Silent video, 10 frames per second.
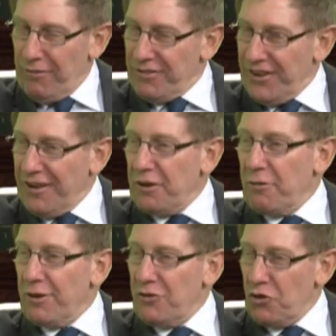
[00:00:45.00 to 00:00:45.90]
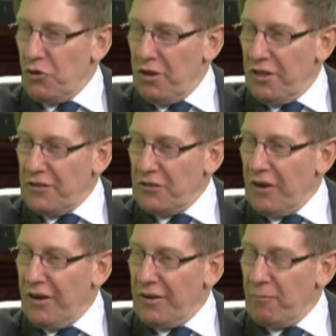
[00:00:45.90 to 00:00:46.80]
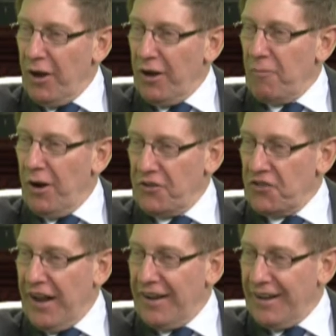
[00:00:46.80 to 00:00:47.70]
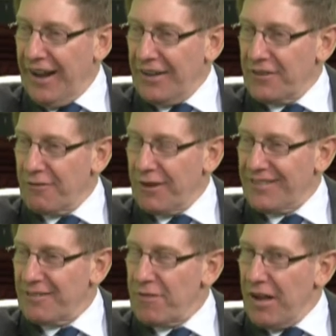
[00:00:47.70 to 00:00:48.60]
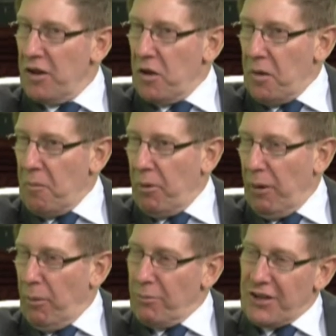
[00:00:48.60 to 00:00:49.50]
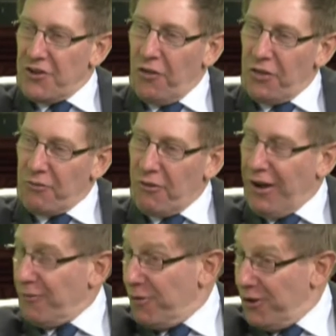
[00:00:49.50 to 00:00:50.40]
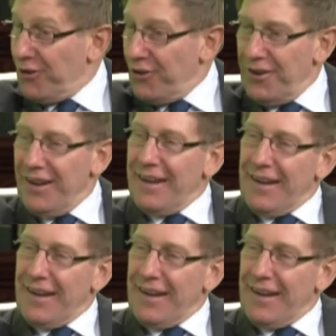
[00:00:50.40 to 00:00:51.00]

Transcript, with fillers: often say, Do you enjoy this? And I, my, my standard answer is probably not the right word.